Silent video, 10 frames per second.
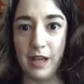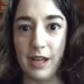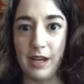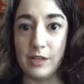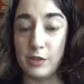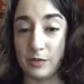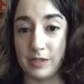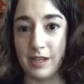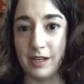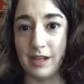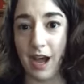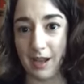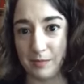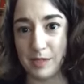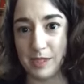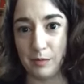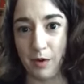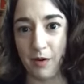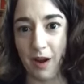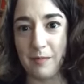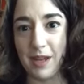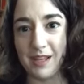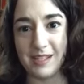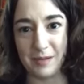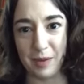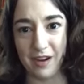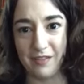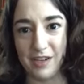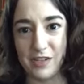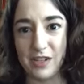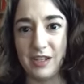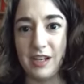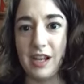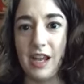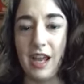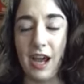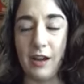And I chose the IMC program at St. Bonaventure. I